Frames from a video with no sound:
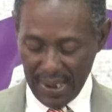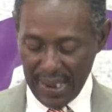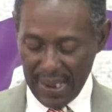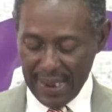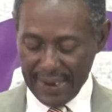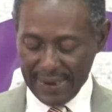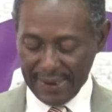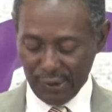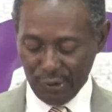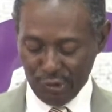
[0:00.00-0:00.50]

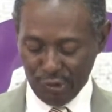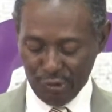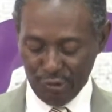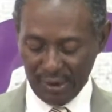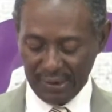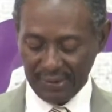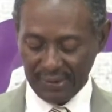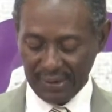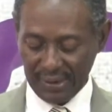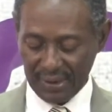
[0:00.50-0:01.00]
Hannah
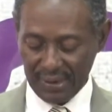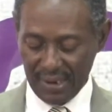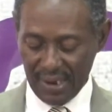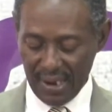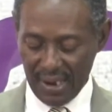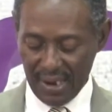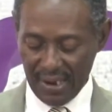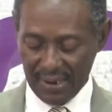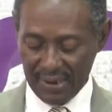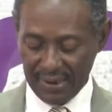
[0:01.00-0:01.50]
trusted
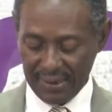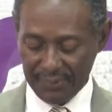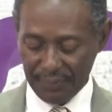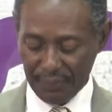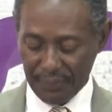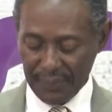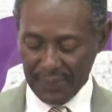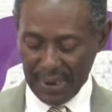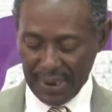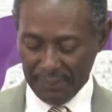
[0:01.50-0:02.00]
God,
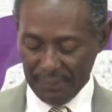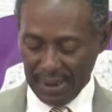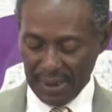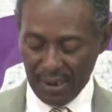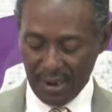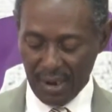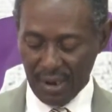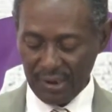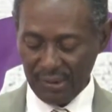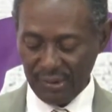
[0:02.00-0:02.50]
and
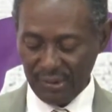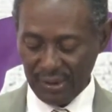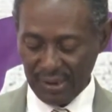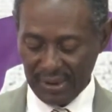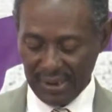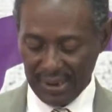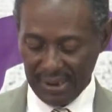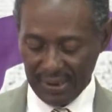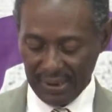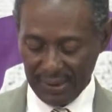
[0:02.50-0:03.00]
because she
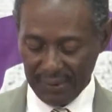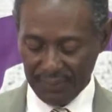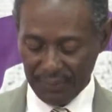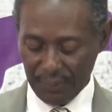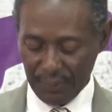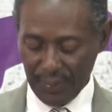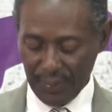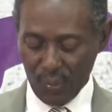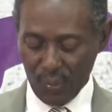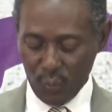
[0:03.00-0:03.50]
did,
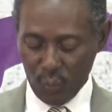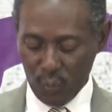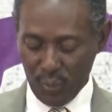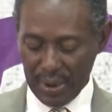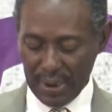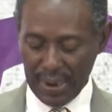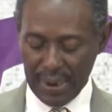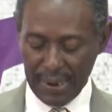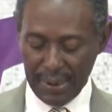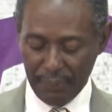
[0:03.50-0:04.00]
we
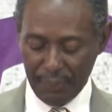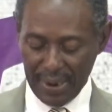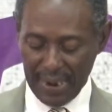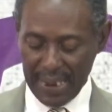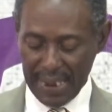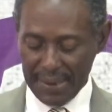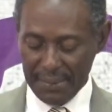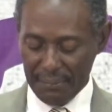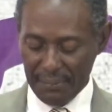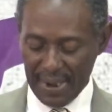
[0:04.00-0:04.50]
can
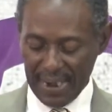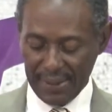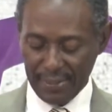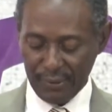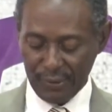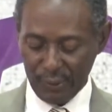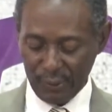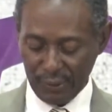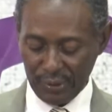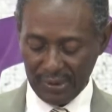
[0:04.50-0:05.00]
apply
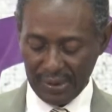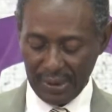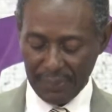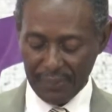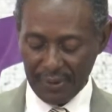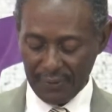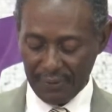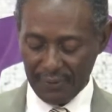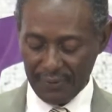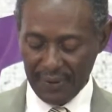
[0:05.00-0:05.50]
Matthew
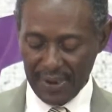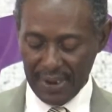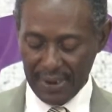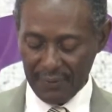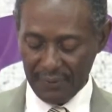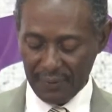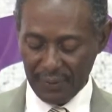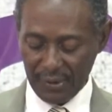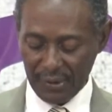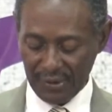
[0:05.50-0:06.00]
chapter
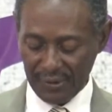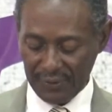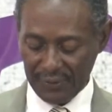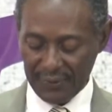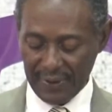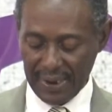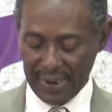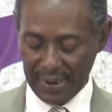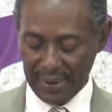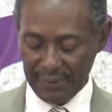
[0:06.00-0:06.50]
5, verse
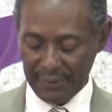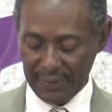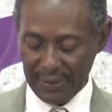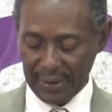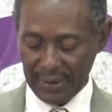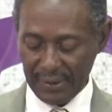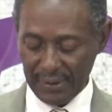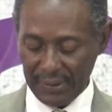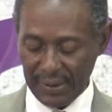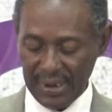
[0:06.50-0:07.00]
5
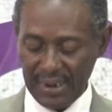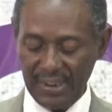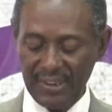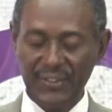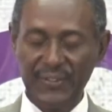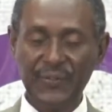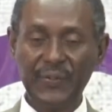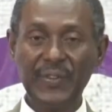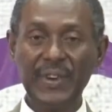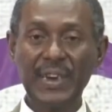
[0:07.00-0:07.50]
to
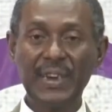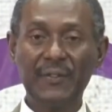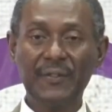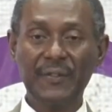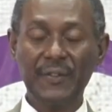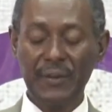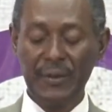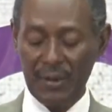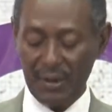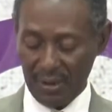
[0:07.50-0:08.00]
this
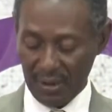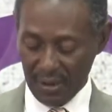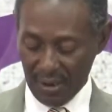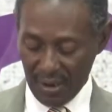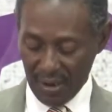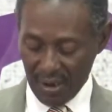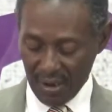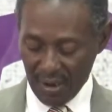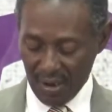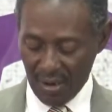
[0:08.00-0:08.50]
faithful,
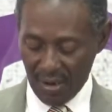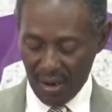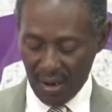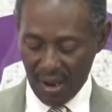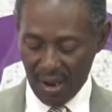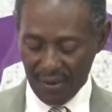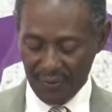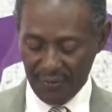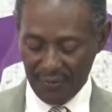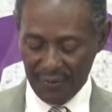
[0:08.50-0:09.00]

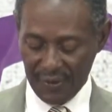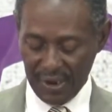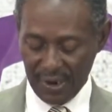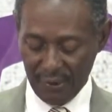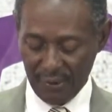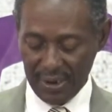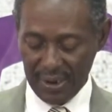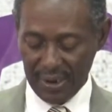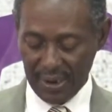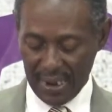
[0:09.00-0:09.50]
God
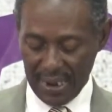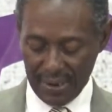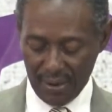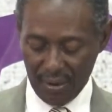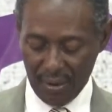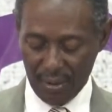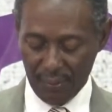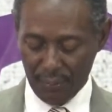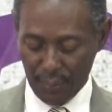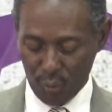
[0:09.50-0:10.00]
fearing, and
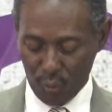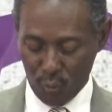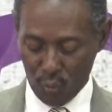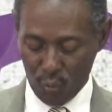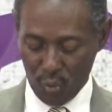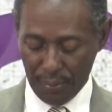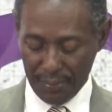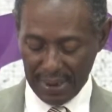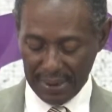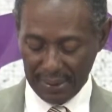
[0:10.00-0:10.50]
humble
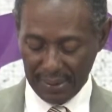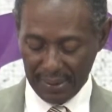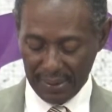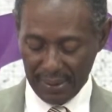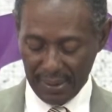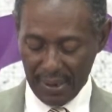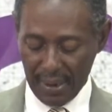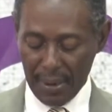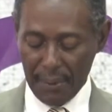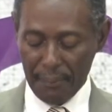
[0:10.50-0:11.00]
woman.
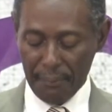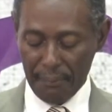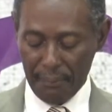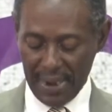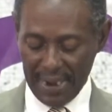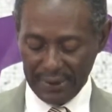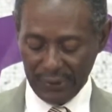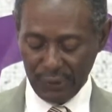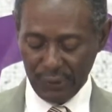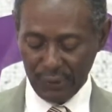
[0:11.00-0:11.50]

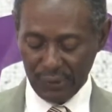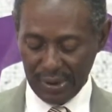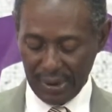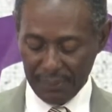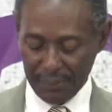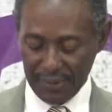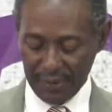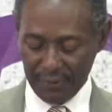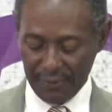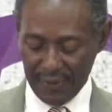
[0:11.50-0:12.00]
Matthew
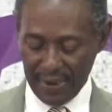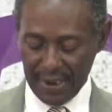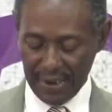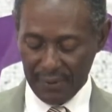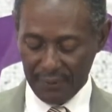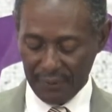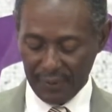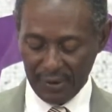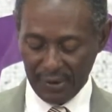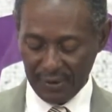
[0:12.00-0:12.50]
chapter
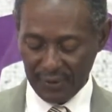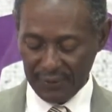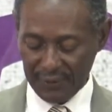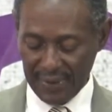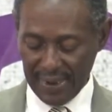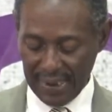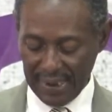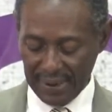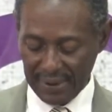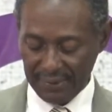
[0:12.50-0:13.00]
5, verse
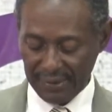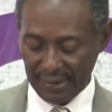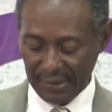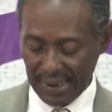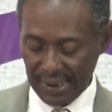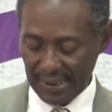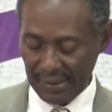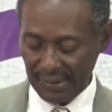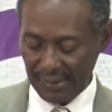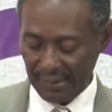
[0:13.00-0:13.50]
5
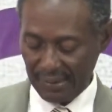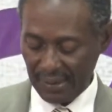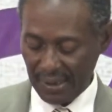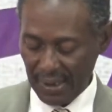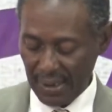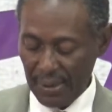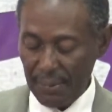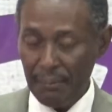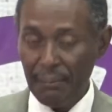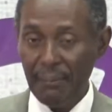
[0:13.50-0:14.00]
says,
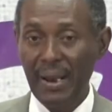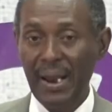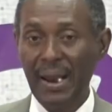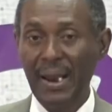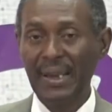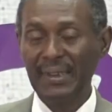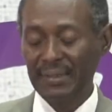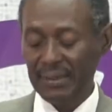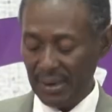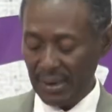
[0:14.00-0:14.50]

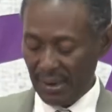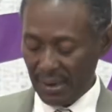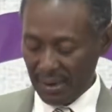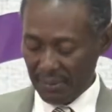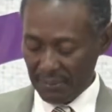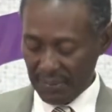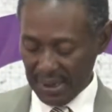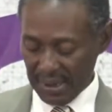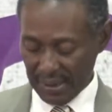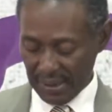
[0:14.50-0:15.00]
Blessed are the
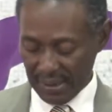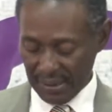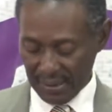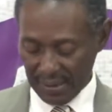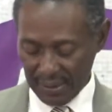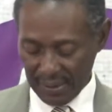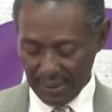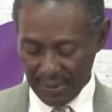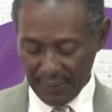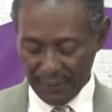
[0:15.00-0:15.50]
meek,
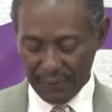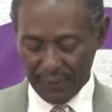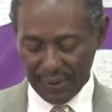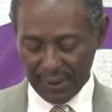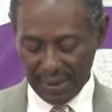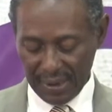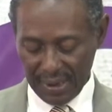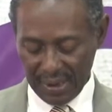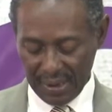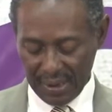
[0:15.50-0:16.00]
for
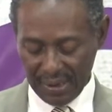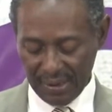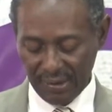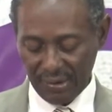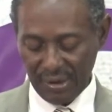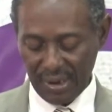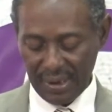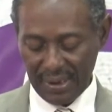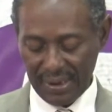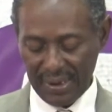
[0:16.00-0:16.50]
they
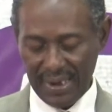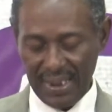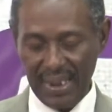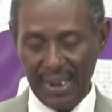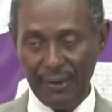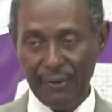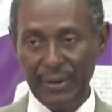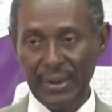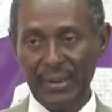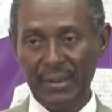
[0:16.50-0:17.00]
shall
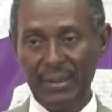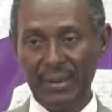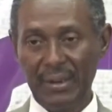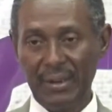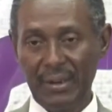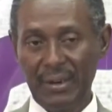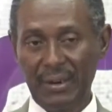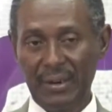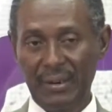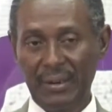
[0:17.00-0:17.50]
inherit
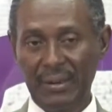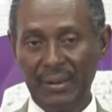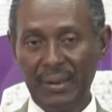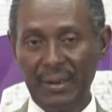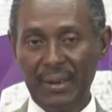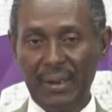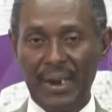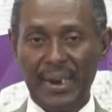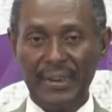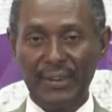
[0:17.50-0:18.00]
the earth.
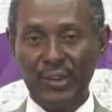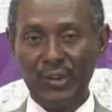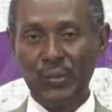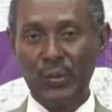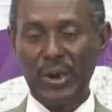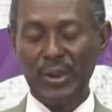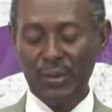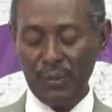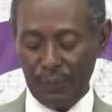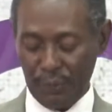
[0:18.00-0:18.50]
I just
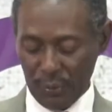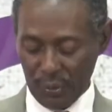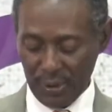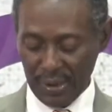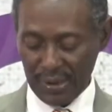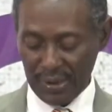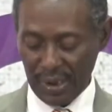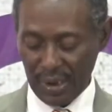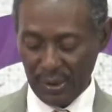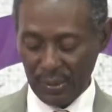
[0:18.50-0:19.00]
want to
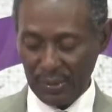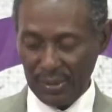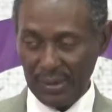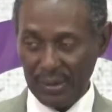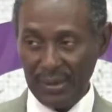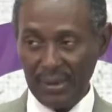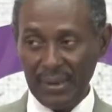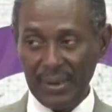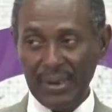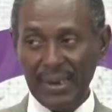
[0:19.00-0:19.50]
point out
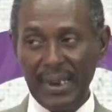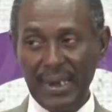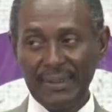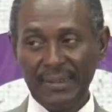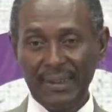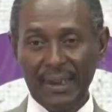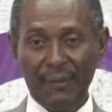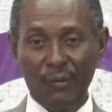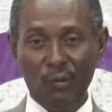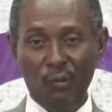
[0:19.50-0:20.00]

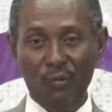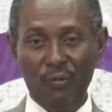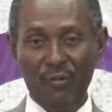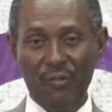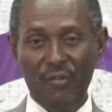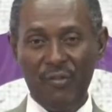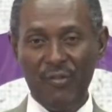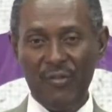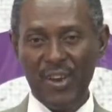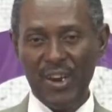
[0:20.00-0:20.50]
that's a
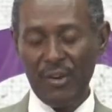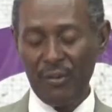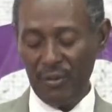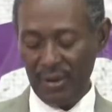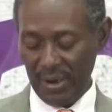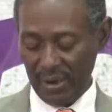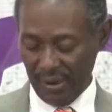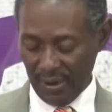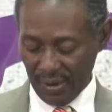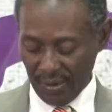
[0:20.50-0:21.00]

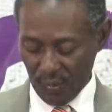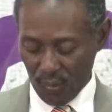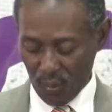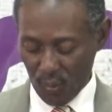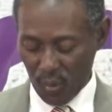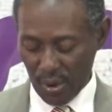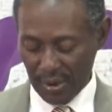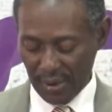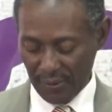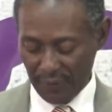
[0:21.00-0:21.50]
very
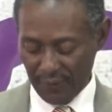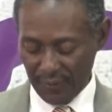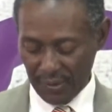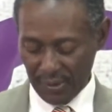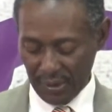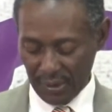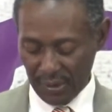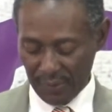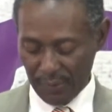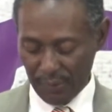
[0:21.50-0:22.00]

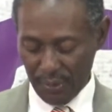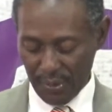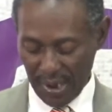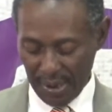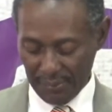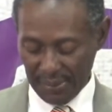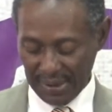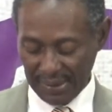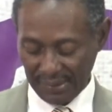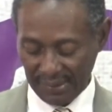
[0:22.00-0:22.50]
wonderful
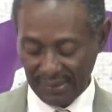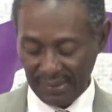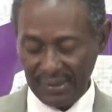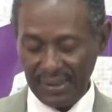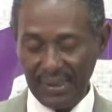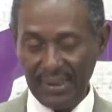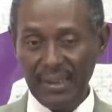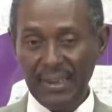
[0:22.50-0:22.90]
promise.